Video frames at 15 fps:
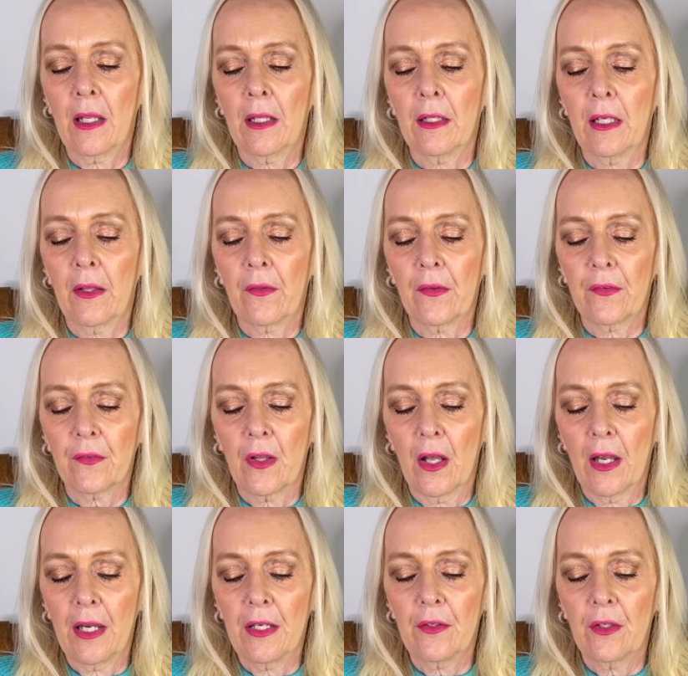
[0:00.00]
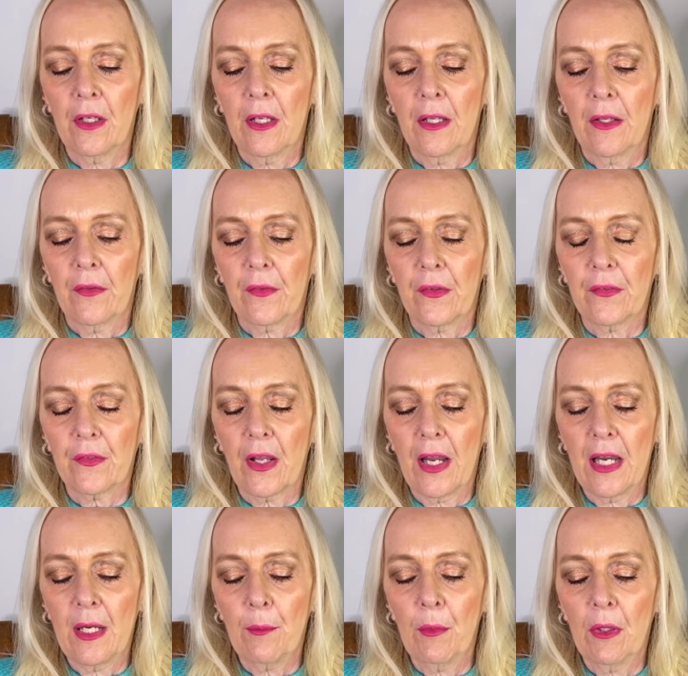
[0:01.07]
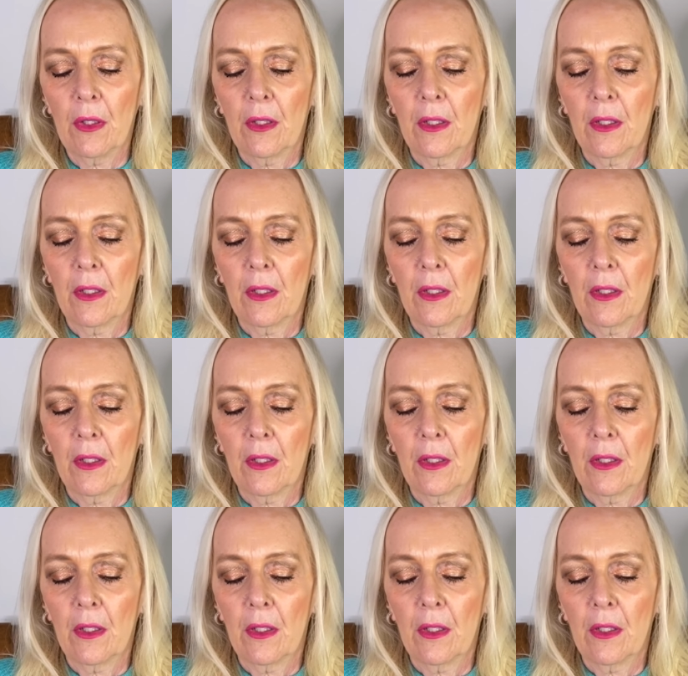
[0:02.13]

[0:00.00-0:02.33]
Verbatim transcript: and the other side the same.